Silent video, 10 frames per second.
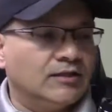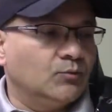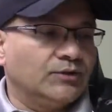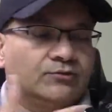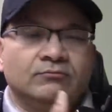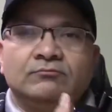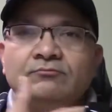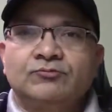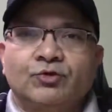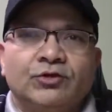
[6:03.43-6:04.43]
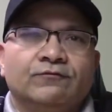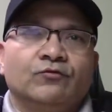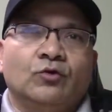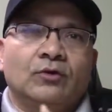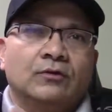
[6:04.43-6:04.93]
with 3 or
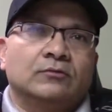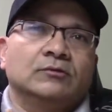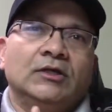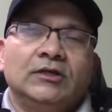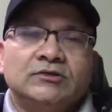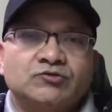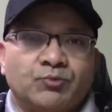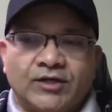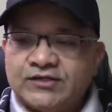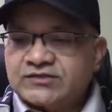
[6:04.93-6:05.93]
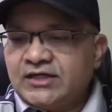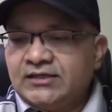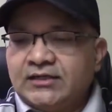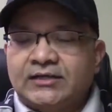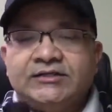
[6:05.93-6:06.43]
4 sprays
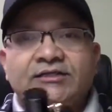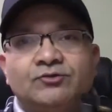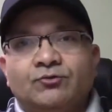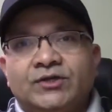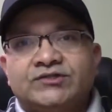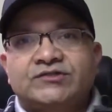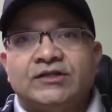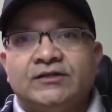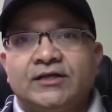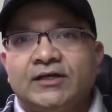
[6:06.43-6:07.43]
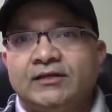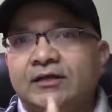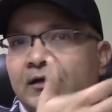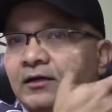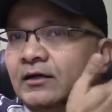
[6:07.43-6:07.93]
on either wrist and then
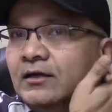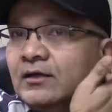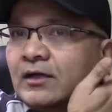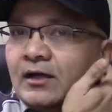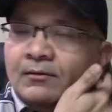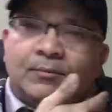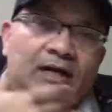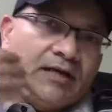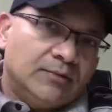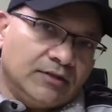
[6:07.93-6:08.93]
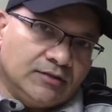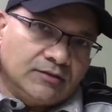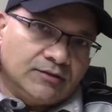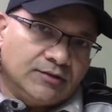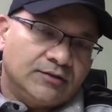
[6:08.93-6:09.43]
behind my
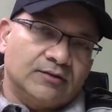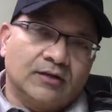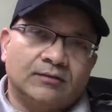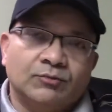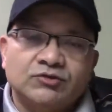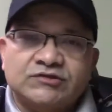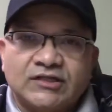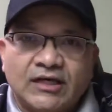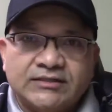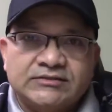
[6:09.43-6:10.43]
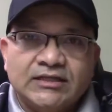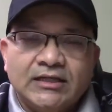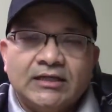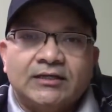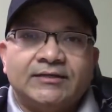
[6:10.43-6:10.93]
ear here on both sides,
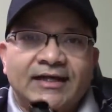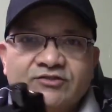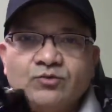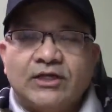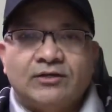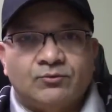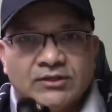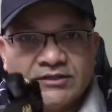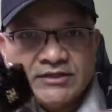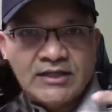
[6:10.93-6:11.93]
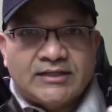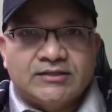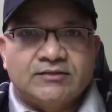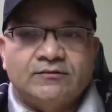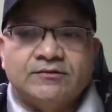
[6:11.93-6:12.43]
that's when I really kind
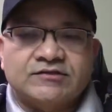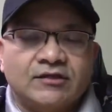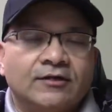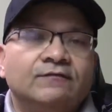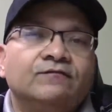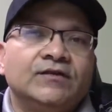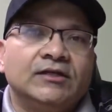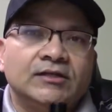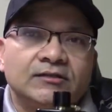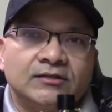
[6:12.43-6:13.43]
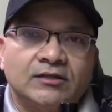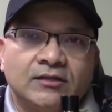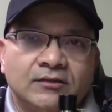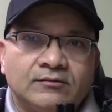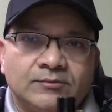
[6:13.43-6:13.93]
of started feeling
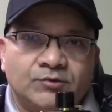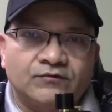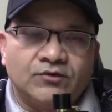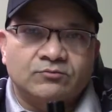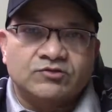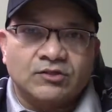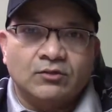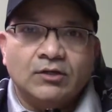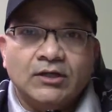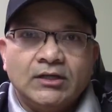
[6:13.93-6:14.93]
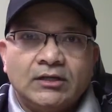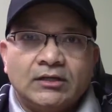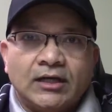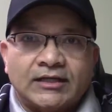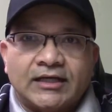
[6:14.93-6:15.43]
the perfume. So
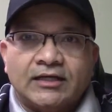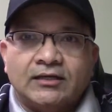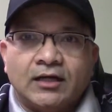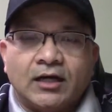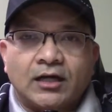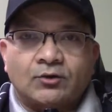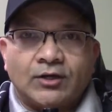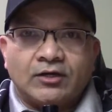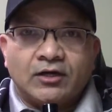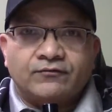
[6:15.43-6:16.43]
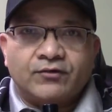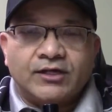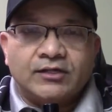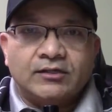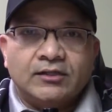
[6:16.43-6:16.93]
again, a great
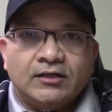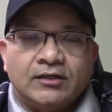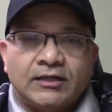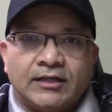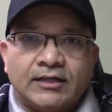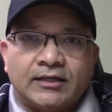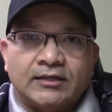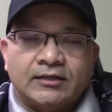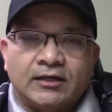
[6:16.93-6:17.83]
offering, and